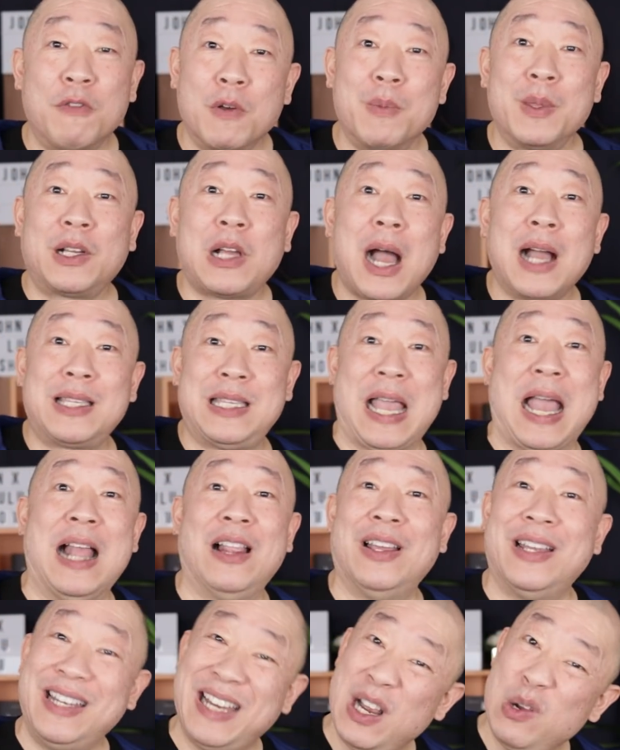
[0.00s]
from the Got
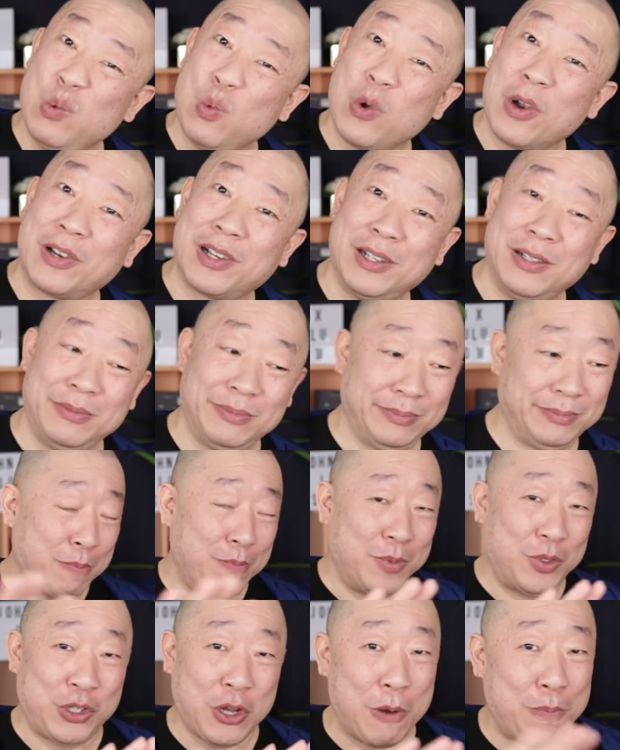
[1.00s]
Talent network.
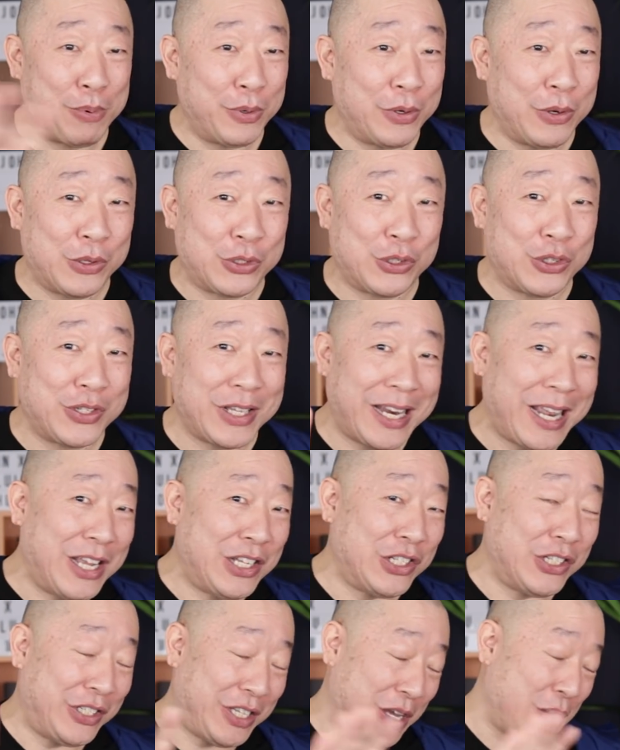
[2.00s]
The show producers at
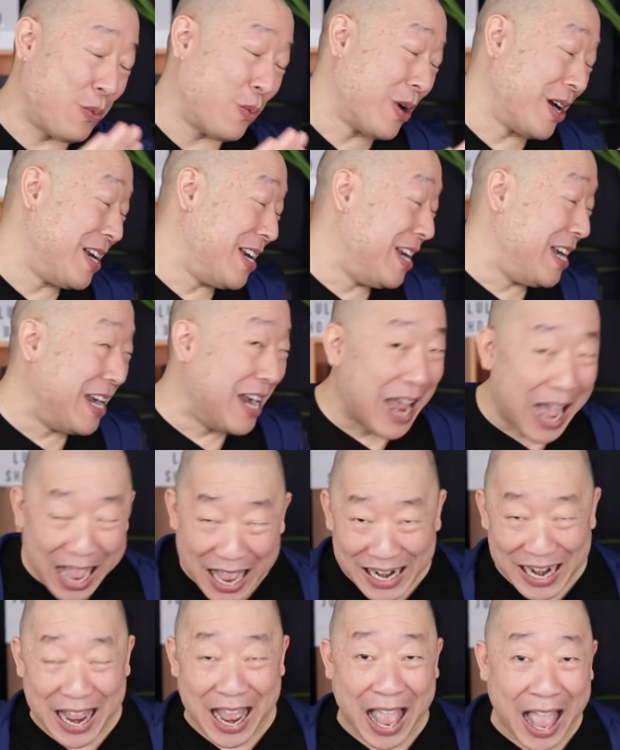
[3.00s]
AGT were
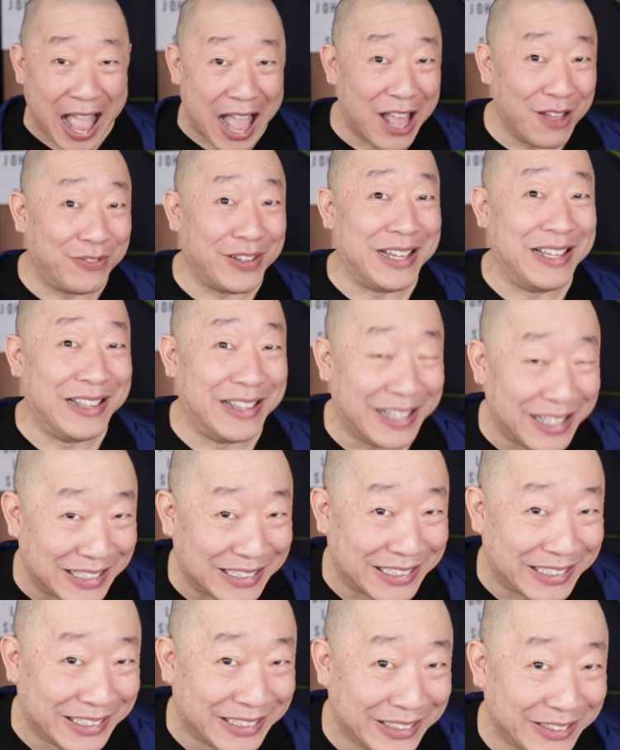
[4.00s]
not having
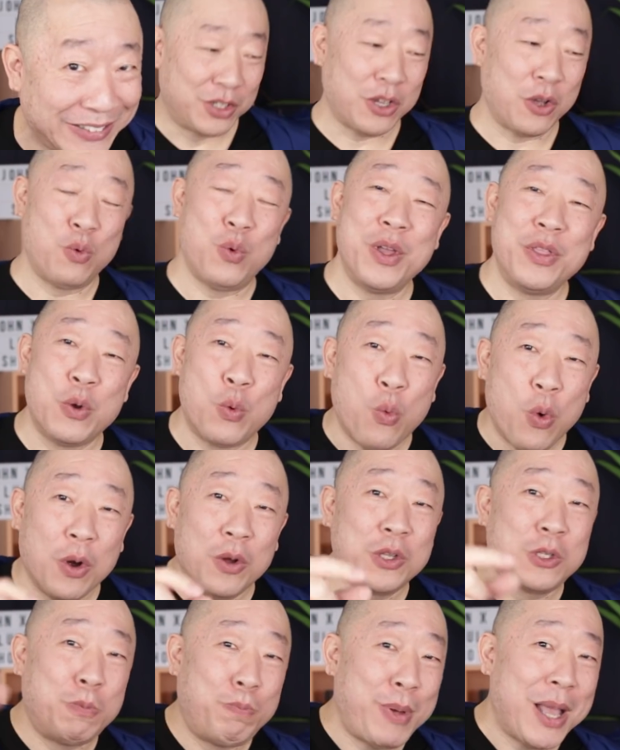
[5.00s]
this. So when the
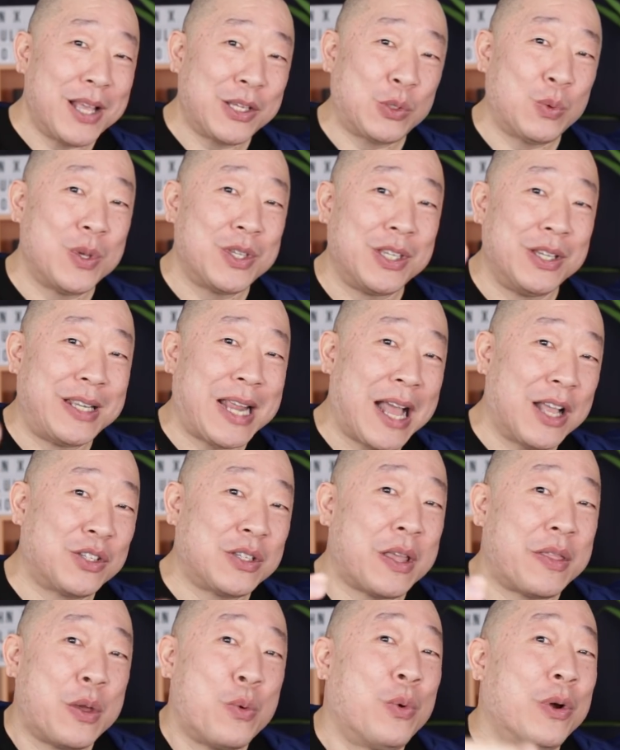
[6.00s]
World's Best was
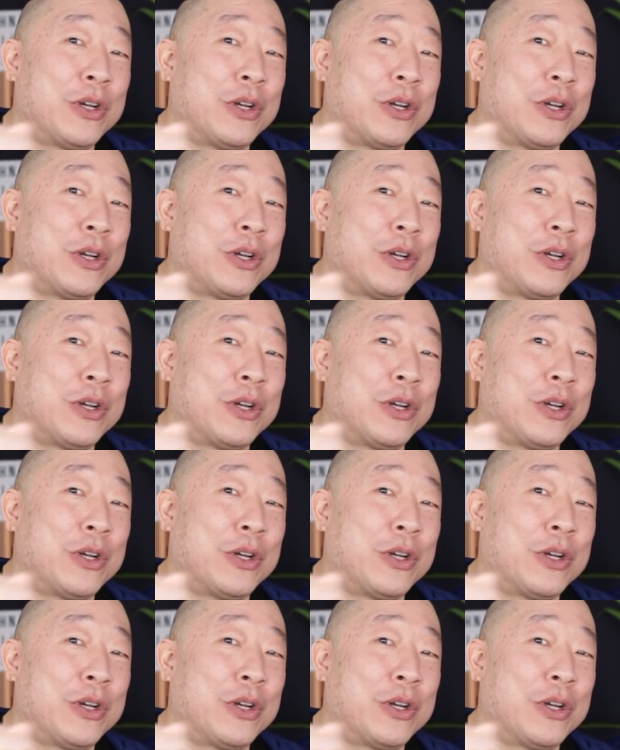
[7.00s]
announced that they